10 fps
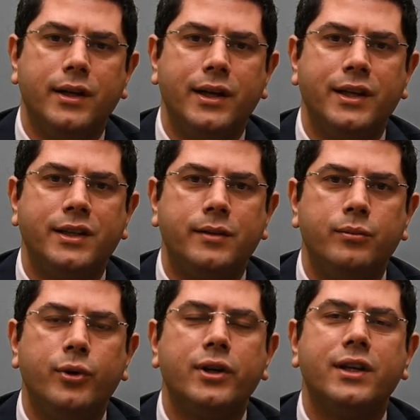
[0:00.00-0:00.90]
is
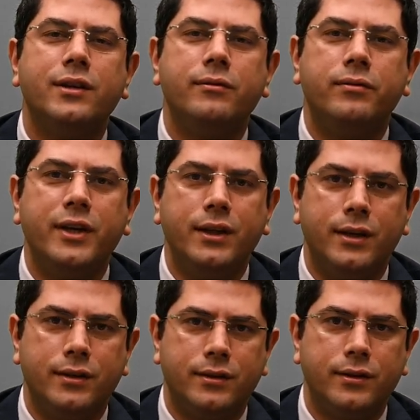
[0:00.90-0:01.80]
more
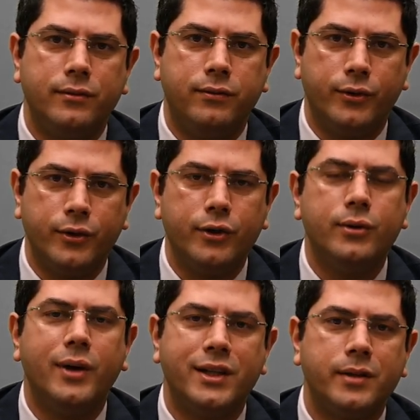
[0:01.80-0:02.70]
convenient for
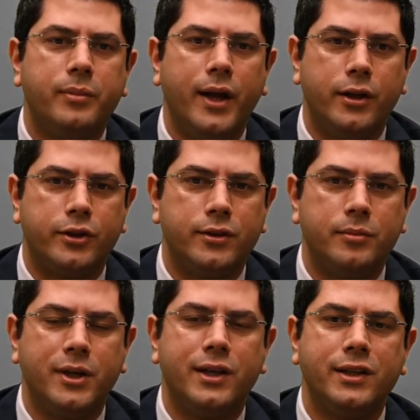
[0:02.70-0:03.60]
you as a patient
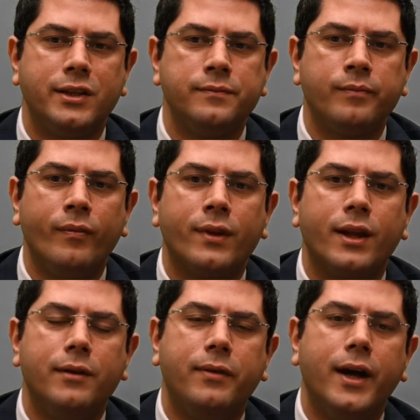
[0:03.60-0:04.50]
because
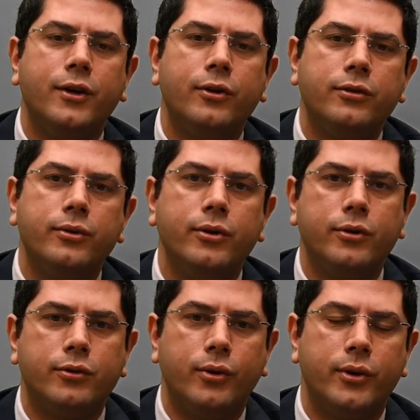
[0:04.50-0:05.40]
if I go through
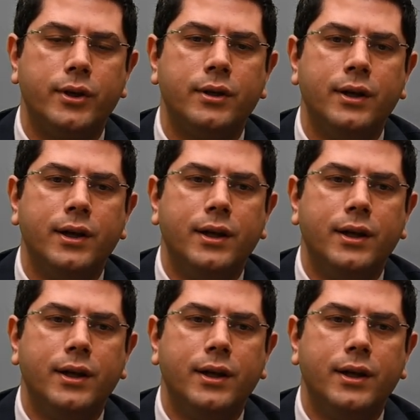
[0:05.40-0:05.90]
your groin,